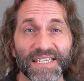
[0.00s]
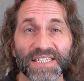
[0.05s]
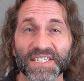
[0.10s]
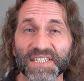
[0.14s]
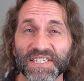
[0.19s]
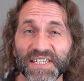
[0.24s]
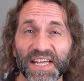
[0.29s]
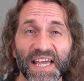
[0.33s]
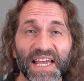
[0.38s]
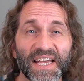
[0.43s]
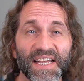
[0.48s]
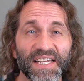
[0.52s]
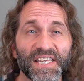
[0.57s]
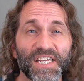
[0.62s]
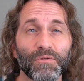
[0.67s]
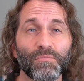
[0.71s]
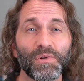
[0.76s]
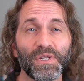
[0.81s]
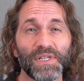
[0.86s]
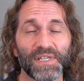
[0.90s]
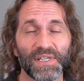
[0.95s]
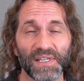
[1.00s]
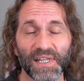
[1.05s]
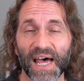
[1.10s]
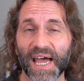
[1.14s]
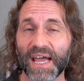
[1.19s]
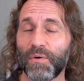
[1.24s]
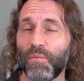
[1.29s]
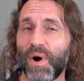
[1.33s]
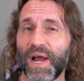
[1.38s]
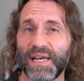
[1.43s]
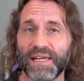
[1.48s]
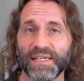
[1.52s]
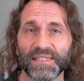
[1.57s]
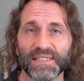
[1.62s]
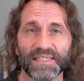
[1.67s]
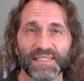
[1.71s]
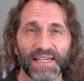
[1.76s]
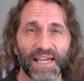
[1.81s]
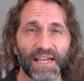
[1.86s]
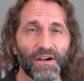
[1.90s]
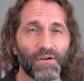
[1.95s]
Staying nimble and lightweight at
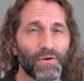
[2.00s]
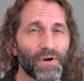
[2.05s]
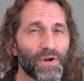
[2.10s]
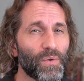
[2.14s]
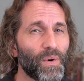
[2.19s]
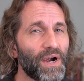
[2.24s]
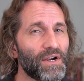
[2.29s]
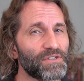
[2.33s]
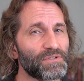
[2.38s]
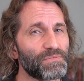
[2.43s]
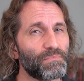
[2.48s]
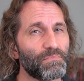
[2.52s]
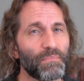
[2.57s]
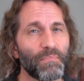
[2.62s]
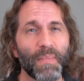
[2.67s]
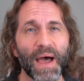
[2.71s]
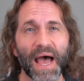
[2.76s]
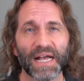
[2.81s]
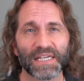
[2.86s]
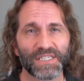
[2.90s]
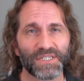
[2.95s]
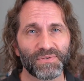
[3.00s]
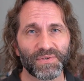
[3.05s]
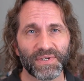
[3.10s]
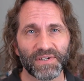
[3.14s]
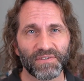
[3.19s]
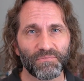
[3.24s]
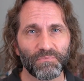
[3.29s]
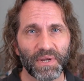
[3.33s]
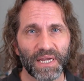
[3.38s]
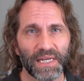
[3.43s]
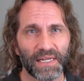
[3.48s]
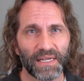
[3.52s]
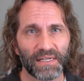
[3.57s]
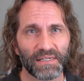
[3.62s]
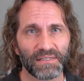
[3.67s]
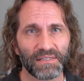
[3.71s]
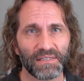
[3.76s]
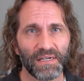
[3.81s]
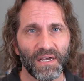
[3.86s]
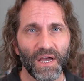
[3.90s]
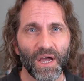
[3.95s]
scale requires mastery of
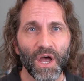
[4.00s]
meetings.